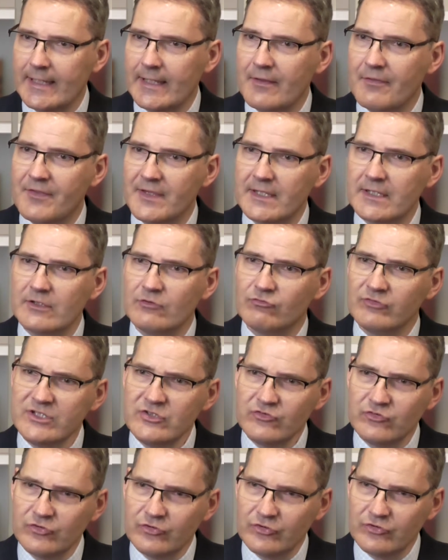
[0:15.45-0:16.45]
The
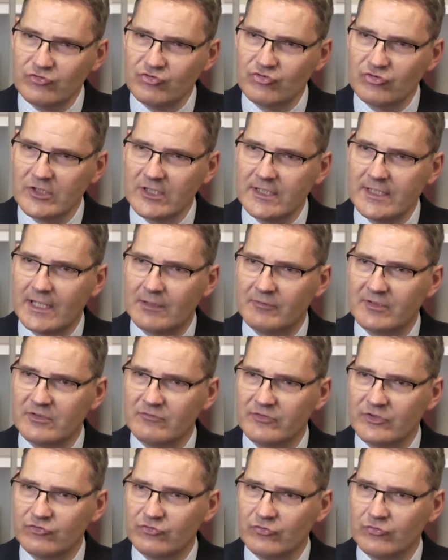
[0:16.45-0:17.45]
research in our
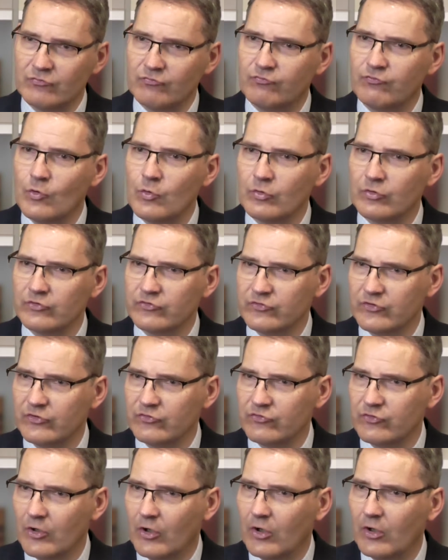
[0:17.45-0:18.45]
division
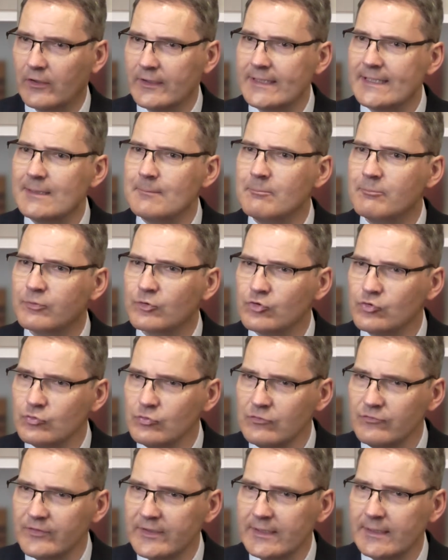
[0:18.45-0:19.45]
focuses on
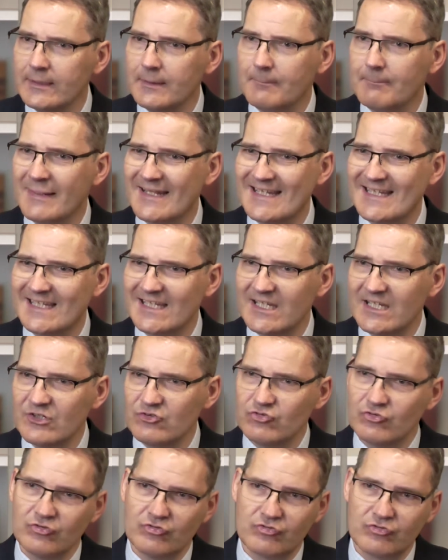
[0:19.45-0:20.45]
improving
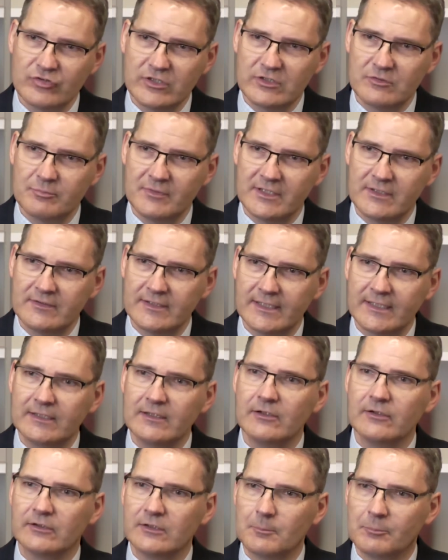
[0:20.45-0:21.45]
medication treatment in
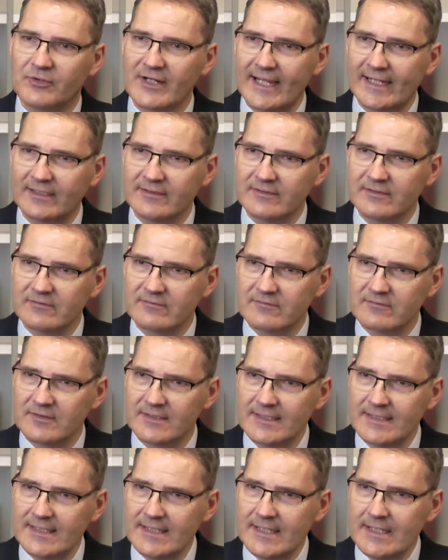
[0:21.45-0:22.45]
clinical practice
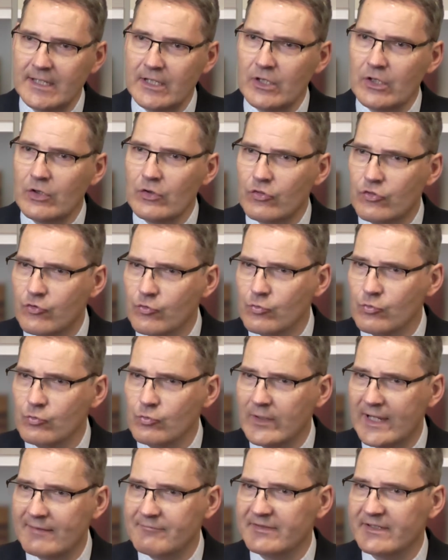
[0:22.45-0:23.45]

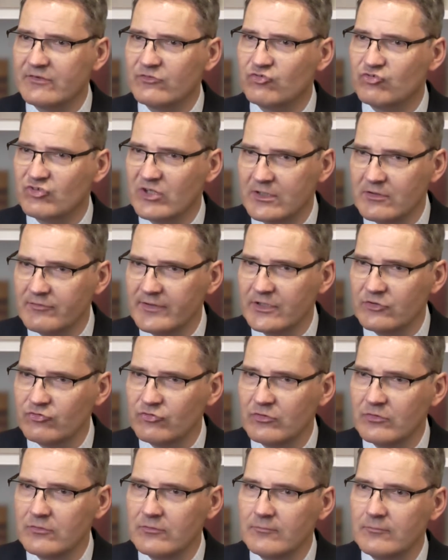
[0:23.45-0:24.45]
through evidence
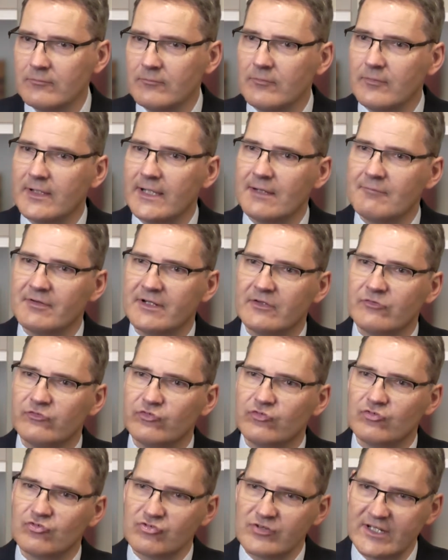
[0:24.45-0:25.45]
generation,
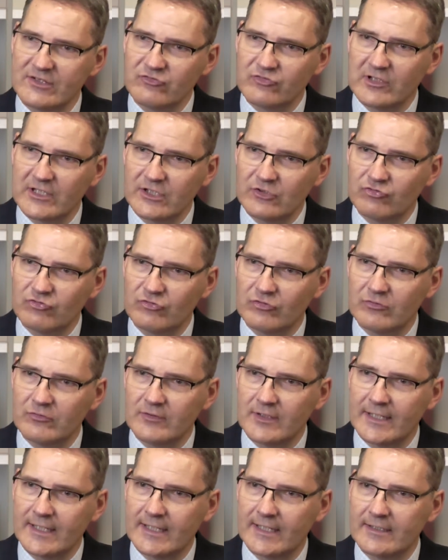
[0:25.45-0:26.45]
evidence
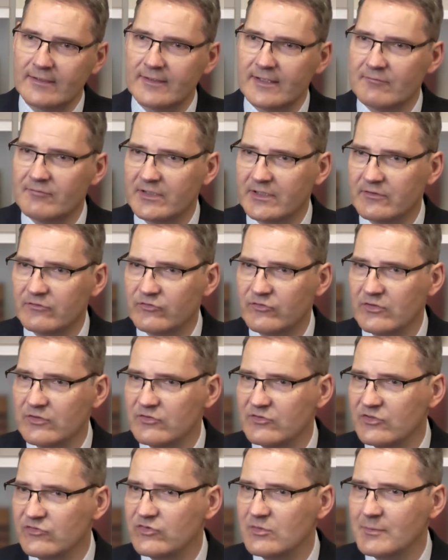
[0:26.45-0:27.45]
translation, and evidence
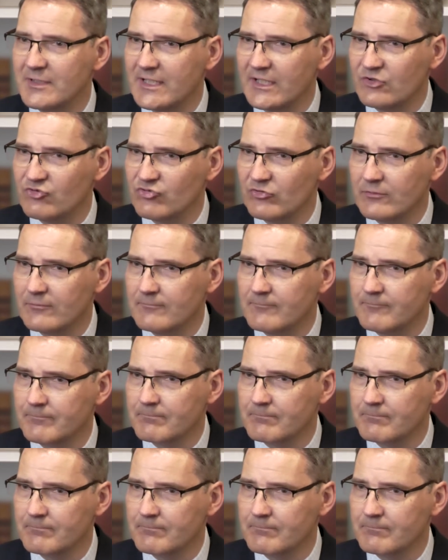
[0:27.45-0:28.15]
dissemination.